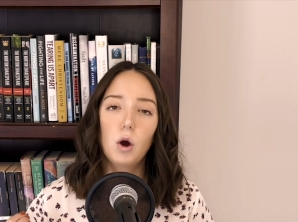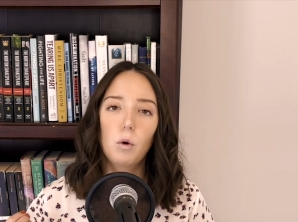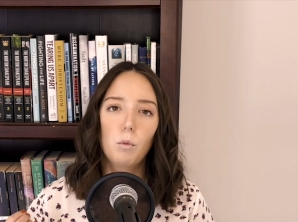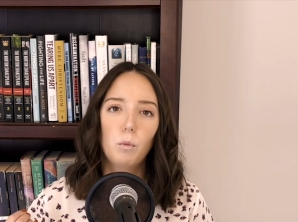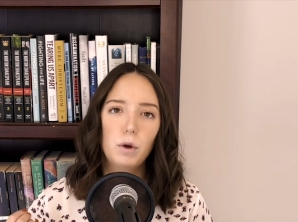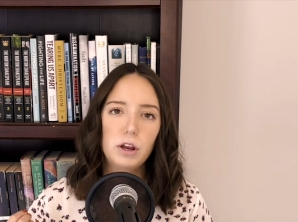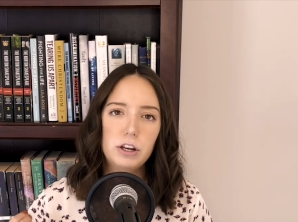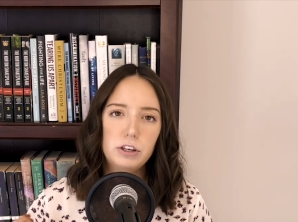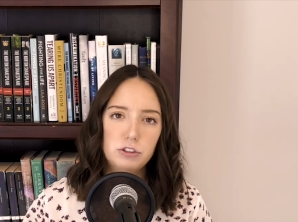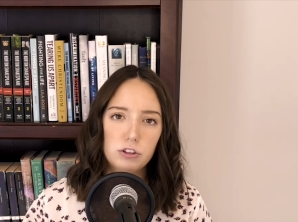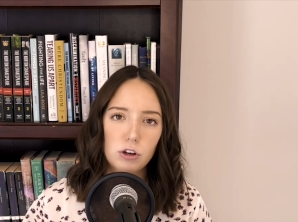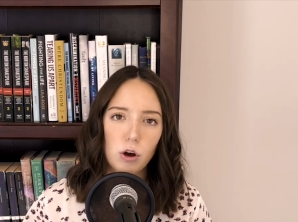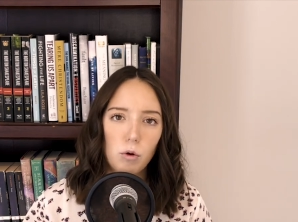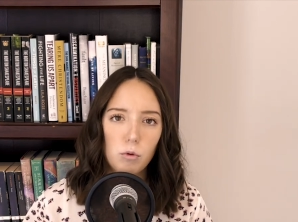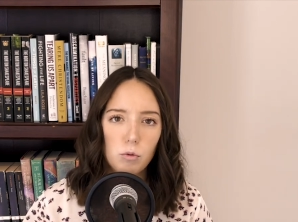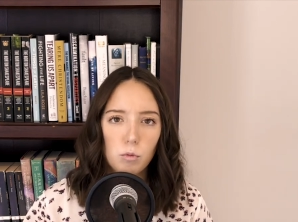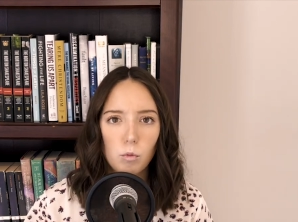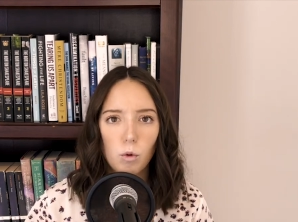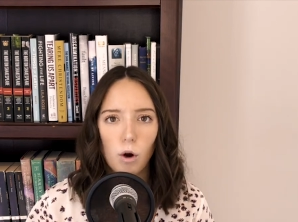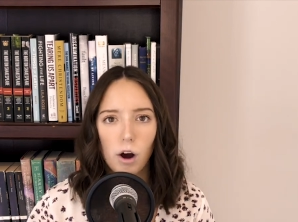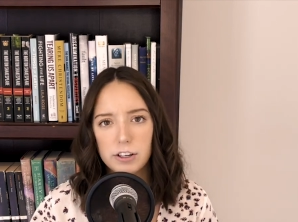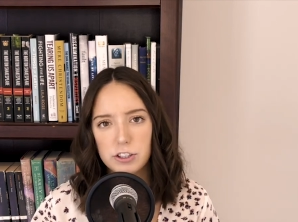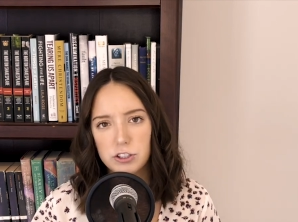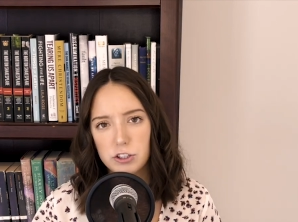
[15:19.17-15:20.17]
We don't
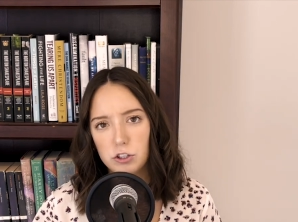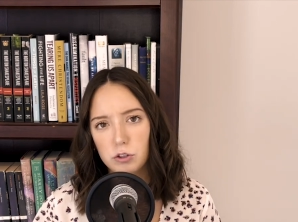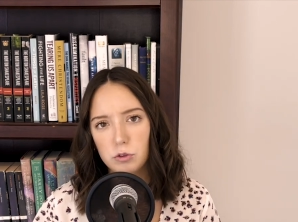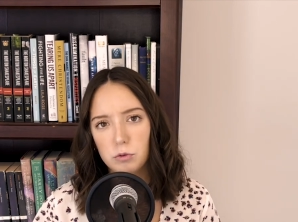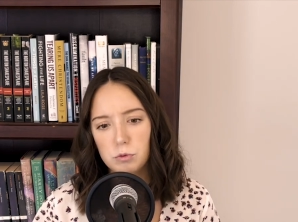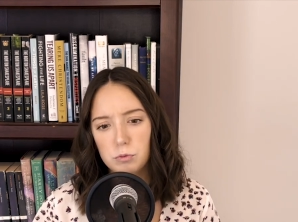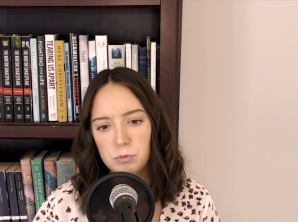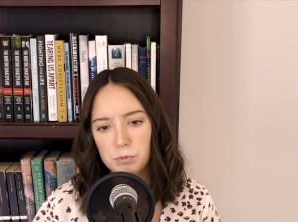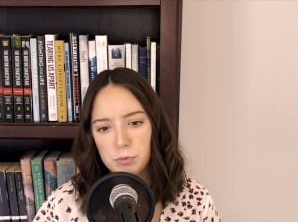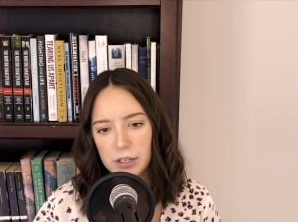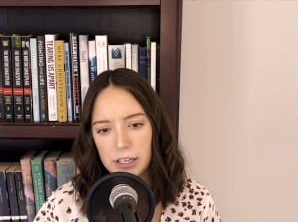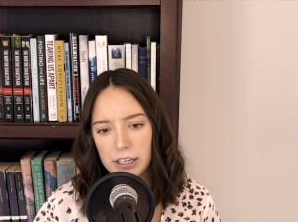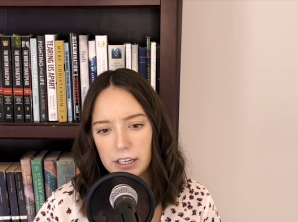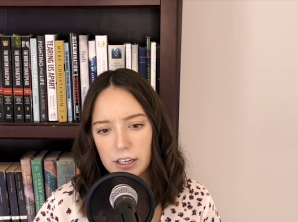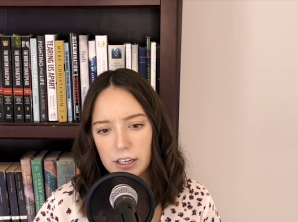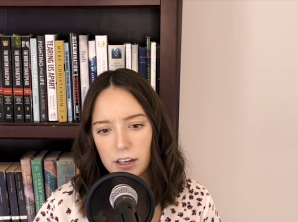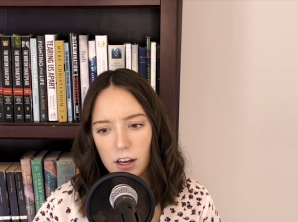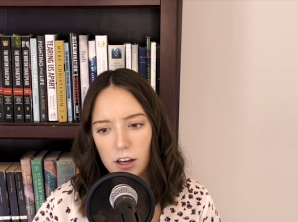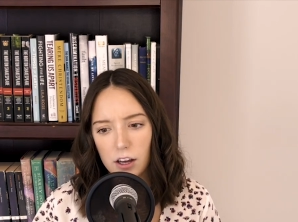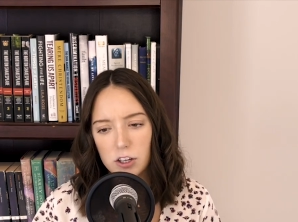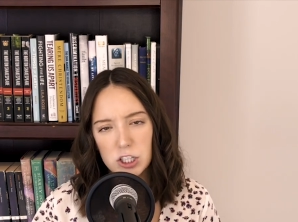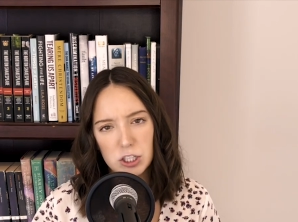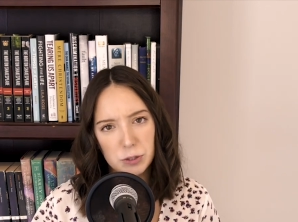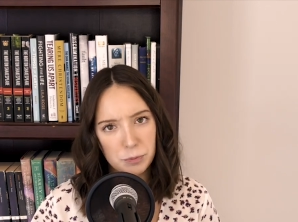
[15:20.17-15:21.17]
want to be
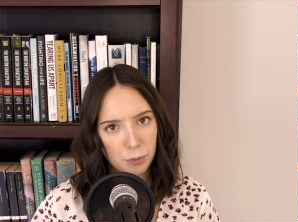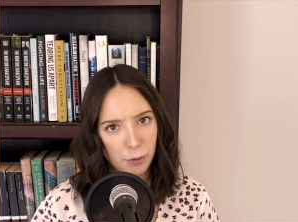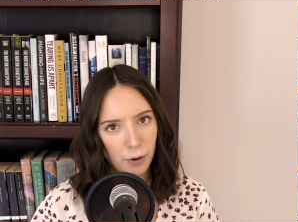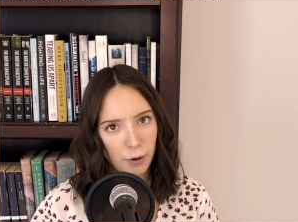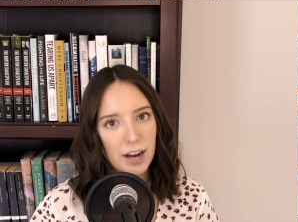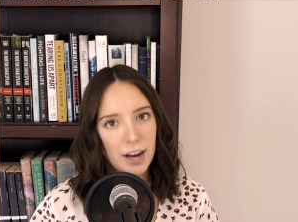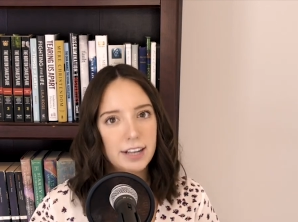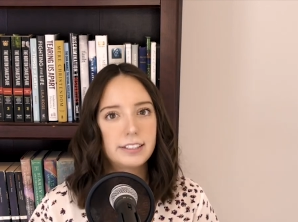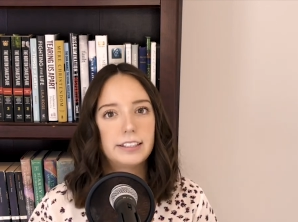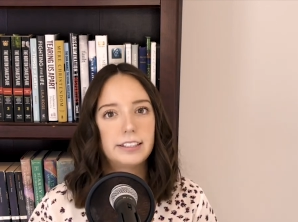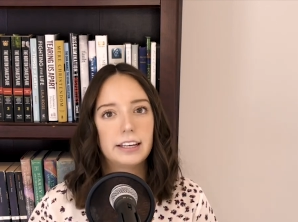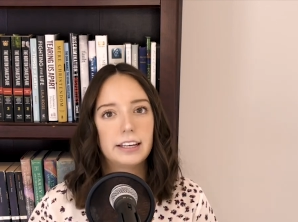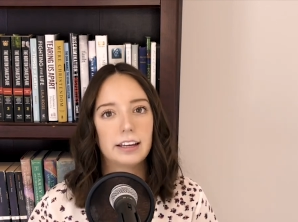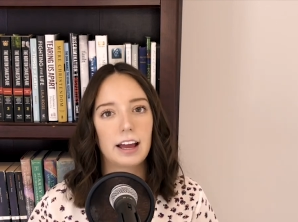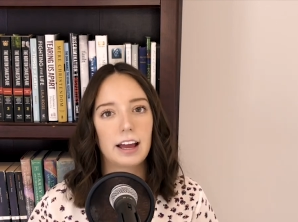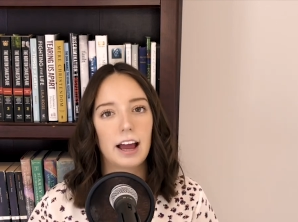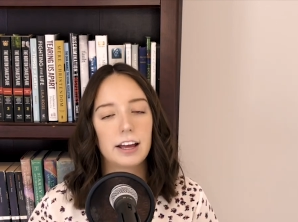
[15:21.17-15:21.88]
depressing.